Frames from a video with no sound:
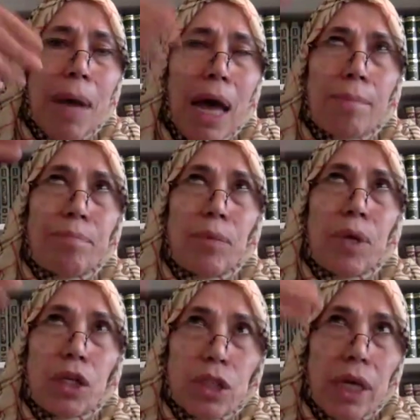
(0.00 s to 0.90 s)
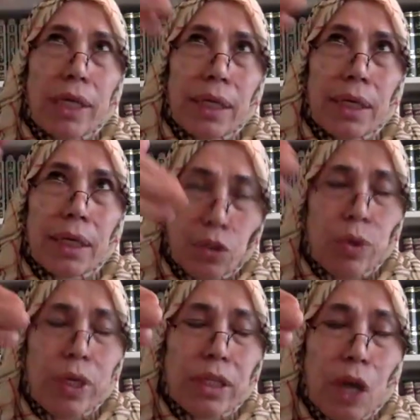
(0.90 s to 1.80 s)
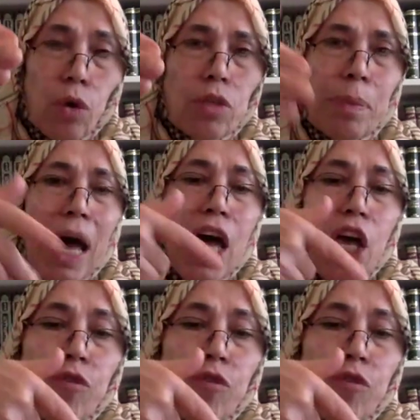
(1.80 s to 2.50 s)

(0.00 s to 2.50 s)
imam the, uh, doing the khutbah,